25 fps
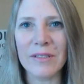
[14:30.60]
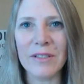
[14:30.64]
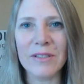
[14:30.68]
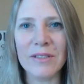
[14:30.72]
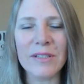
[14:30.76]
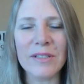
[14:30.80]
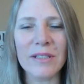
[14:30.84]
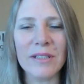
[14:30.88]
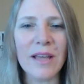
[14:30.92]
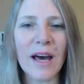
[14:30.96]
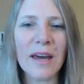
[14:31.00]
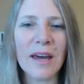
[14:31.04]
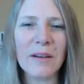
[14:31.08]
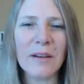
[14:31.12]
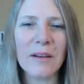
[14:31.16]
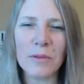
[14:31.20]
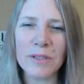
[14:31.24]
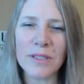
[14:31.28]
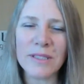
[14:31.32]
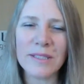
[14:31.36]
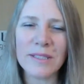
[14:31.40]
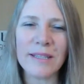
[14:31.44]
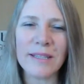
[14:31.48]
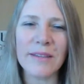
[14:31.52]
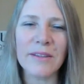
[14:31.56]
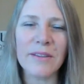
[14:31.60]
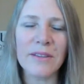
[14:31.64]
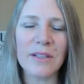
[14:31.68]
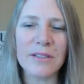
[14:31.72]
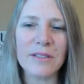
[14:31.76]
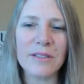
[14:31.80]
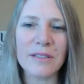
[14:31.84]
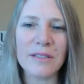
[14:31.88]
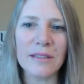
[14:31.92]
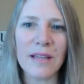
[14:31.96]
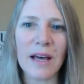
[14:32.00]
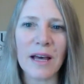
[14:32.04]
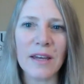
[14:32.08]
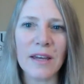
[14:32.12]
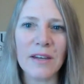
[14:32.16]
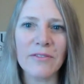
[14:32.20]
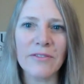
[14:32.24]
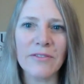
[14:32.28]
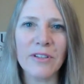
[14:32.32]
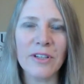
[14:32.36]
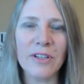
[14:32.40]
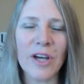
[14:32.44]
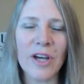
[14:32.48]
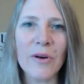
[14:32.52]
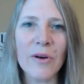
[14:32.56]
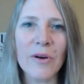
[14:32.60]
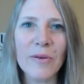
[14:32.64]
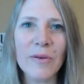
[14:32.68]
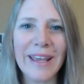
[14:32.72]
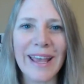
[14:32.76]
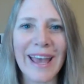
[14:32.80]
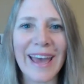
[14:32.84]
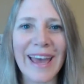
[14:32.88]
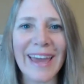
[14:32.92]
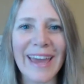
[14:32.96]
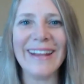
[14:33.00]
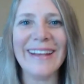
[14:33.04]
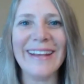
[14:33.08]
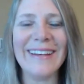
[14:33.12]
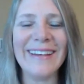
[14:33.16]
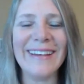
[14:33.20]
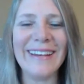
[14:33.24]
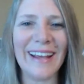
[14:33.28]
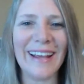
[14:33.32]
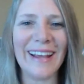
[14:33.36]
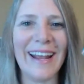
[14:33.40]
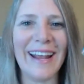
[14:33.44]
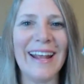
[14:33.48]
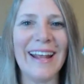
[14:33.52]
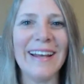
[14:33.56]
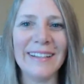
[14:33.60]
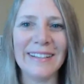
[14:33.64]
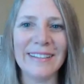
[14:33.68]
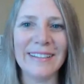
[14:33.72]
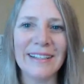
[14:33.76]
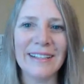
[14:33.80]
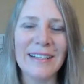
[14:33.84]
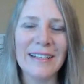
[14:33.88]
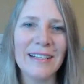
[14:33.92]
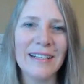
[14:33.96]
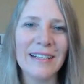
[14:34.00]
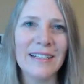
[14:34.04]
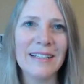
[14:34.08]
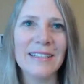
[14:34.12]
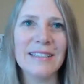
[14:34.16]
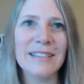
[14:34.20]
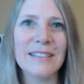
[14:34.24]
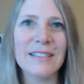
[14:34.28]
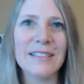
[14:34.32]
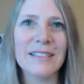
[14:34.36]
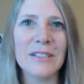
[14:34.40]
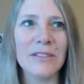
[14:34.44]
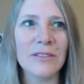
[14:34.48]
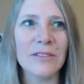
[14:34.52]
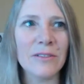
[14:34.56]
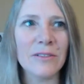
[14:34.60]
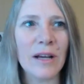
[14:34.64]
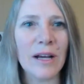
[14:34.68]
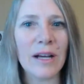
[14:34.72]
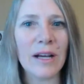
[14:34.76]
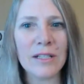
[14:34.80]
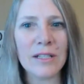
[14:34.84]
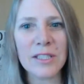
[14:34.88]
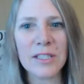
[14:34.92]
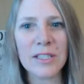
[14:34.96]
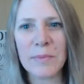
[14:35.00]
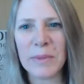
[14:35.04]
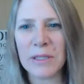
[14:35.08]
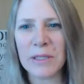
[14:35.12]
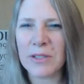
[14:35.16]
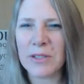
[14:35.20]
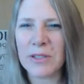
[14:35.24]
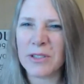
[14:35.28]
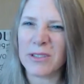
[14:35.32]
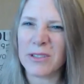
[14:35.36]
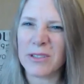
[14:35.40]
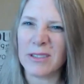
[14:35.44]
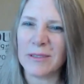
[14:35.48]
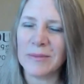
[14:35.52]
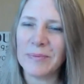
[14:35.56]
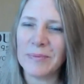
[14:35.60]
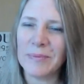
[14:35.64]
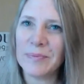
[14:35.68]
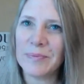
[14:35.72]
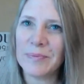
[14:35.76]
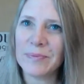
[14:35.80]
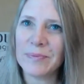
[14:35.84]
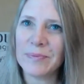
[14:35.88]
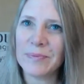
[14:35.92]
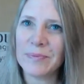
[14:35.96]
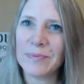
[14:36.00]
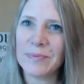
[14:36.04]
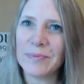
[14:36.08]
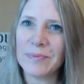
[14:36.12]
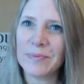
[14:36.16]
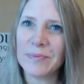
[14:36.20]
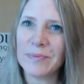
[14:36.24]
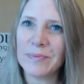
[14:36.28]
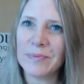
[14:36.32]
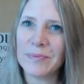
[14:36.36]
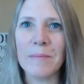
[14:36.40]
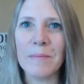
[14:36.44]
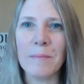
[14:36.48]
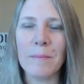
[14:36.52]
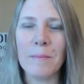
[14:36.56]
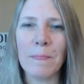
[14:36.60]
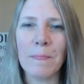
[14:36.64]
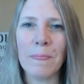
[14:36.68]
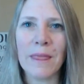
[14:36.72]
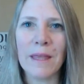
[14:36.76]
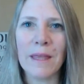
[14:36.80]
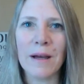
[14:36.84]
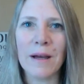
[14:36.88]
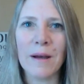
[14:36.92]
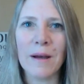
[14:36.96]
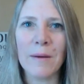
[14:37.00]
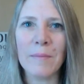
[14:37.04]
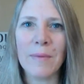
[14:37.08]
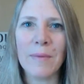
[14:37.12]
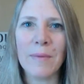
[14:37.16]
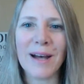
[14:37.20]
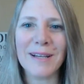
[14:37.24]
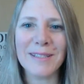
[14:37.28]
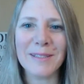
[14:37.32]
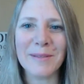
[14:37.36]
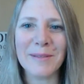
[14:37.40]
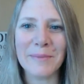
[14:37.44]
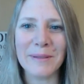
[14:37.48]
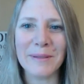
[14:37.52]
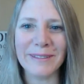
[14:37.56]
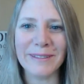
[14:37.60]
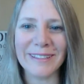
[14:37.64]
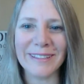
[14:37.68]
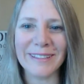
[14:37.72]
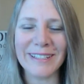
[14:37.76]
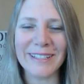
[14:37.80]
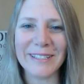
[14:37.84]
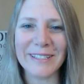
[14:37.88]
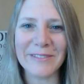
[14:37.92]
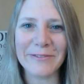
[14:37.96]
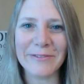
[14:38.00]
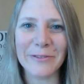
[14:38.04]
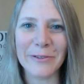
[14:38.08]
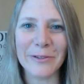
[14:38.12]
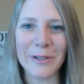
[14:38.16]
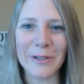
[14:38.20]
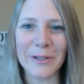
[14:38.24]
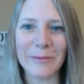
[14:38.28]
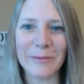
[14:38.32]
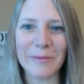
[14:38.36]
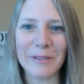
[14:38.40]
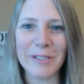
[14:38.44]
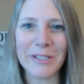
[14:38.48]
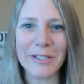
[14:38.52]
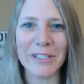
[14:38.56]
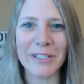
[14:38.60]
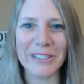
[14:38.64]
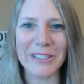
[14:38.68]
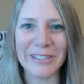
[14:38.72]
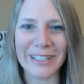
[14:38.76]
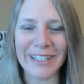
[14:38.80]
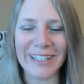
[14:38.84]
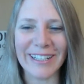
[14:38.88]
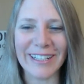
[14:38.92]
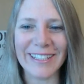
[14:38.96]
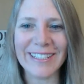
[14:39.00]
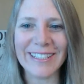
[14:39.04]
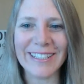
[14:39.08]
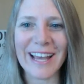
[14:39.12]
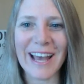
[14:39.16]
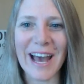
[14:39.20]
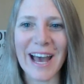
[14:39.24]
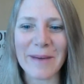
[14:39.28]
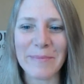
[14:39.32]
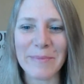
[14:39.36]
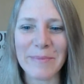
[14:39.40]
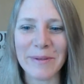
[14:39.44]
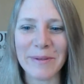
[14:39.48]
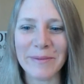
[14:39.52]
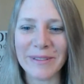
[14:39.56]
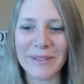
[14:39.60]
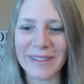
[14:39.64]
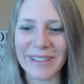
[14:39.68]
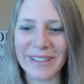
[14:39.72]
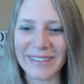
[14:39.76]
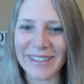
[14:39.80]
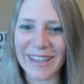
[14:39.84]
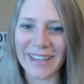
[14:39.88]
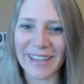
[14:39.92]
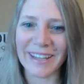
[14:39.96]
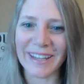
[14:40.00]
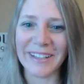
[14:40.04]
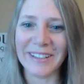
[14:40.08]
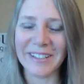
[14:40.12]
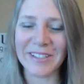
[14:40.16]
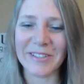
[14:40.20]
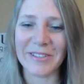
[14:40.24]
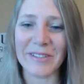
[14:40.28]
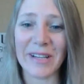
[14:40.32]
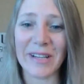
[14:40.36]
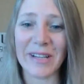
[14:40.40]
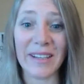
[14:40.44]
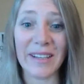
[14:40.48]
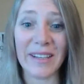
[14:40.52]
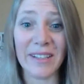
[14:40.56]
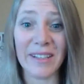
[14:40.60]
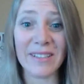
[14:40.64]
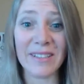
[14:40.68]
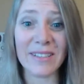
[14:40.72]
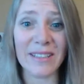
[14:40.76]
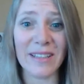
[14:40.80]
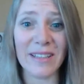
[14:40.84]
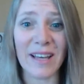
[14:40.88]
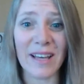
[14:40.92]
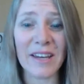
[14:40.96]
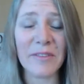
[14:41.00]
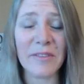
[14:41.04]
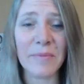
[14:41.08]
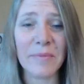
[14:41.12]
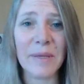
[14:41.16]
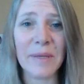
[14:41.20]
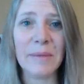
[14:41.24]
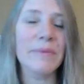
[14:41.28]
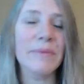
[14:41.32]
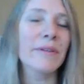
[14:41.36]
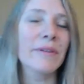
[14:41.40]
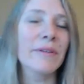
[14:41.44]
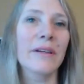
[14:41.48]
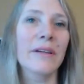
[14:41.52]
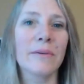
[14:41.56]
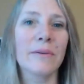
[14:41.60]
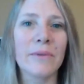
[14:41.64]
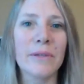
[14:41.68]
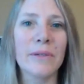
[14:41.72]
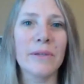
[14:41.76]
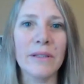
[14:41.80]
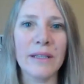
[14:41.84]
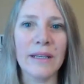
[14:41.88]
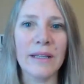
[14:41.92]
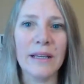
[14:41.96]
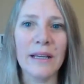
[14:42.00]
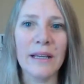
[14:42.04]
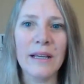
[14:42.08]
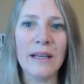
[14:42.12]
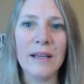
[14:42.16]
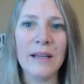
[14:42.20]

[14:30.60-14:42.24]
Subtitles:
a lot, we'll just say there's a lot of go-getting and still spiritual possibilities for maturity to happen within that industry. And there's a lot of people that are really,